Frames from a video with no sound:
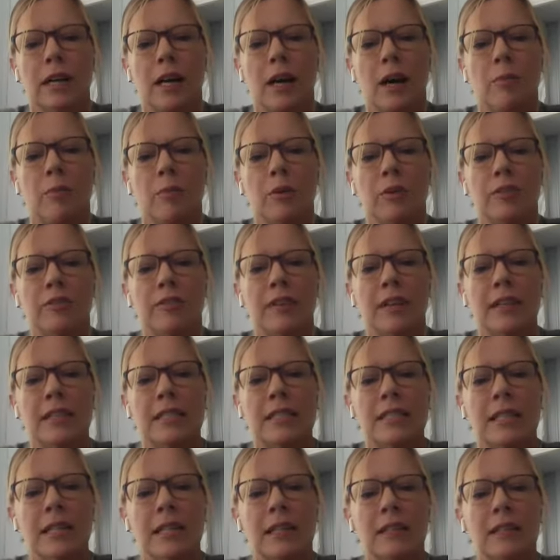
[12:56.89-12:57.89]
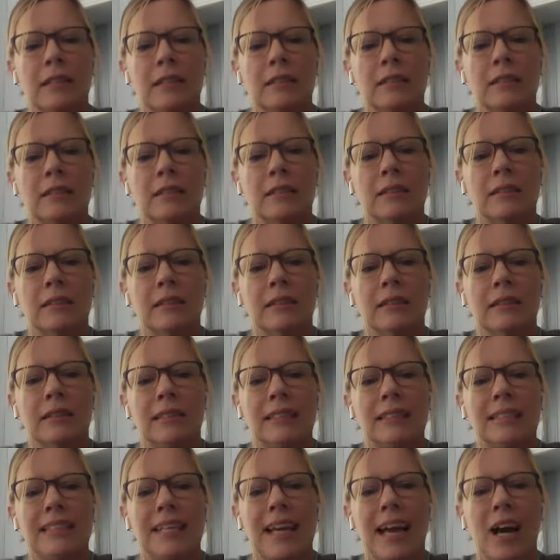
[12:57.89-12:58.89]
Upward facing,
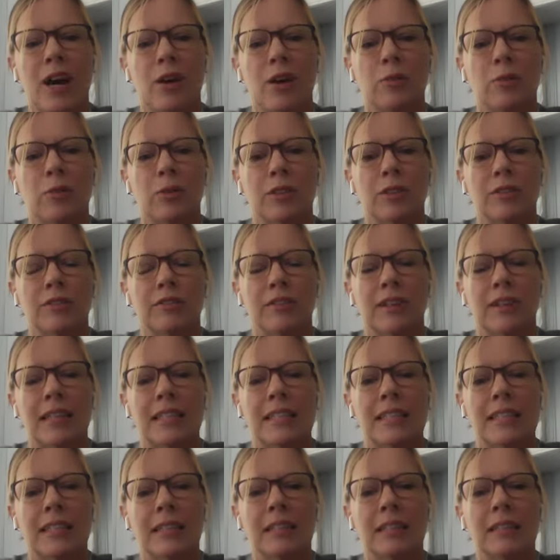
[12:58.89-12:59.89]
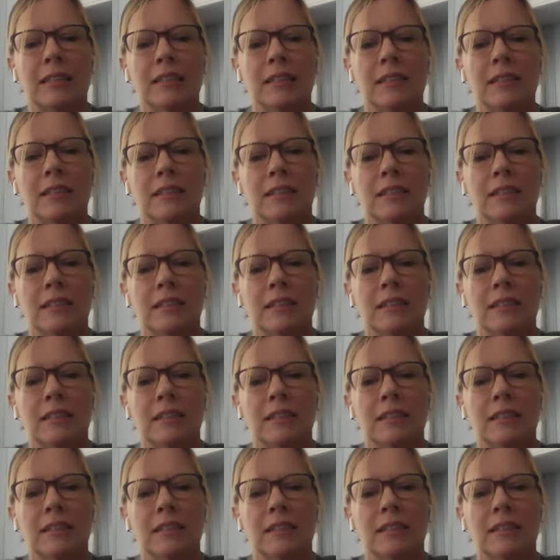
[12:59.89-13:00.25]
downward facing.